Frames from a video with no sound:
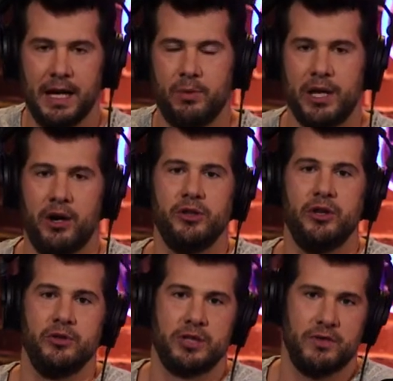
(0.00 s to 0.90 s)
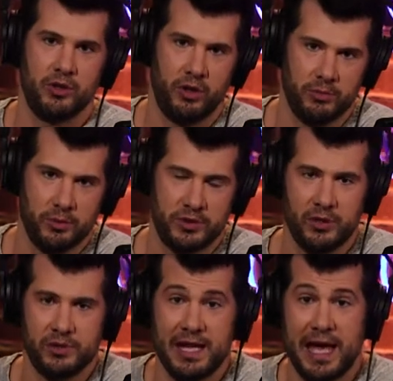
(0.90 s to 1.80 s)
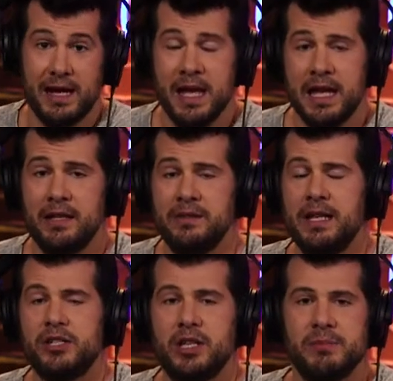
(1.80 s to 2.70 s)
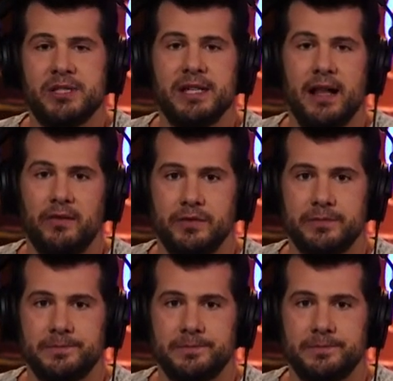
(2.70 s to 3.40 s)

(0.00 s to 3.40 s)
When he heard the news, Governor Northam was so sad, he lynched himself.